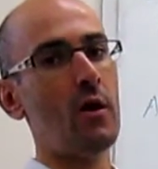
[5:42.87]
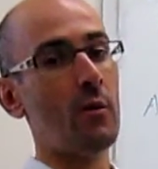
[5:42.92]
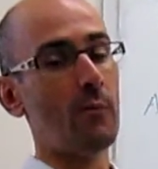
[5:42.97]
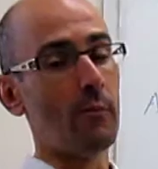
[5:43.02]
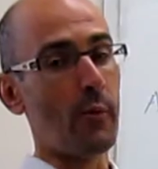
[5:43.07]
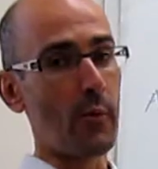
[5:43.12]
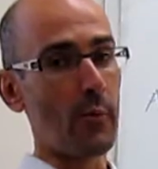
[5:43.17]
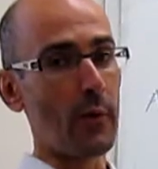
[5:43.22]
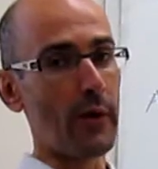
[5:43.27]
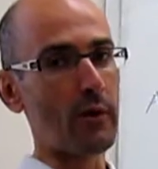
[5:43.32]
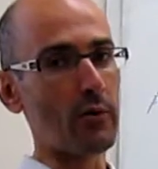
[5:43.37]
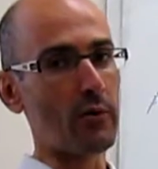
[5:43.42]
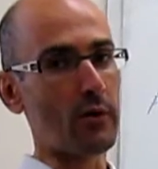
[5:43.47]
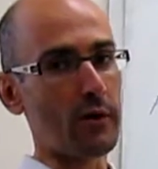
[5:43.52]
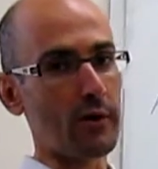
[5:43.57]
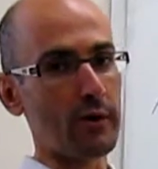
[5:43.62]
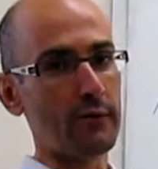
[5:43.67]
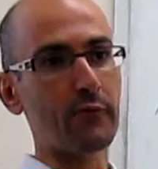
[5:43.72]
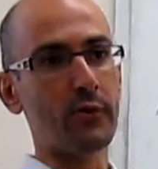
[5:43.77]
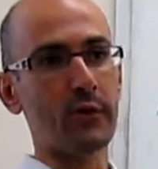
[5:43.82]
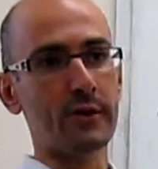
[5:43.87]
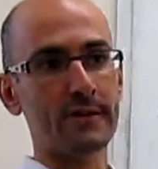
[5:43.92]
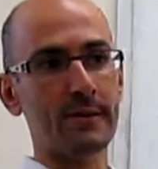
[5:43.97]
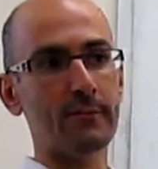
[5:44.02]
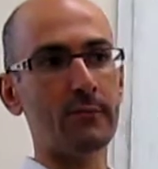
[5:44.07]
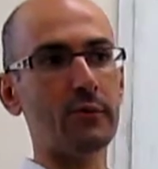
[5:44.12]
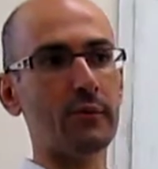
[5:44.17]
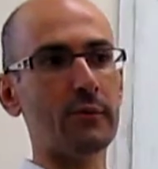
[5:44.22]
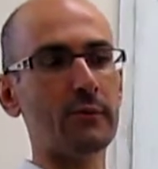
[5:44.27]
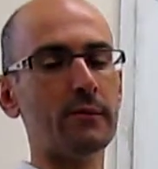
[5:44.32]
More regularly, for
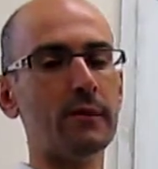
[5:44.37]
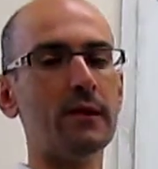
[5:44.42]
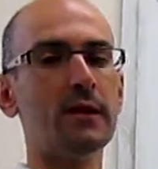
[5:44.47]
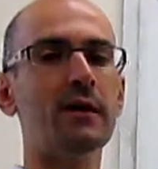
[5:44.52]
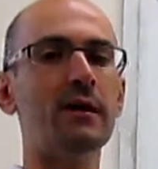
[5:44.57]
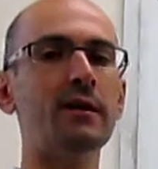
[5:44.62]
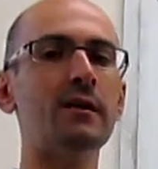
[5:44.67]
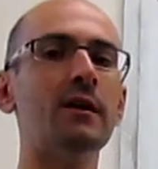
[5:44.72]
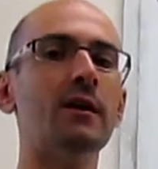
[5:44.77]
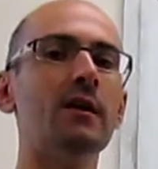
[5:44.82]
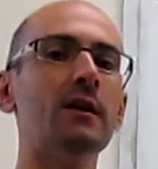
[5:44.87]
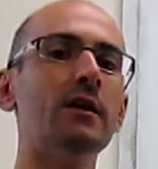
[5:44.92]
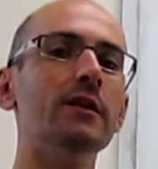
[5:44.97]
example, in blood,